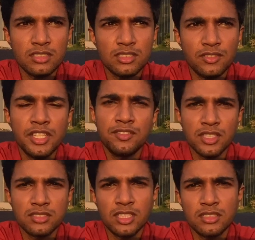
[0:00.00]
The very
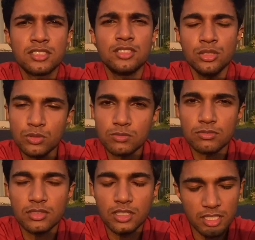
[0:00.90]
first thing to do
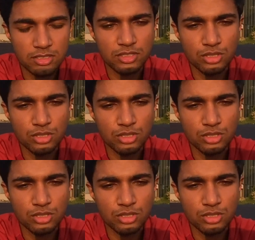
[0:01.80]
is to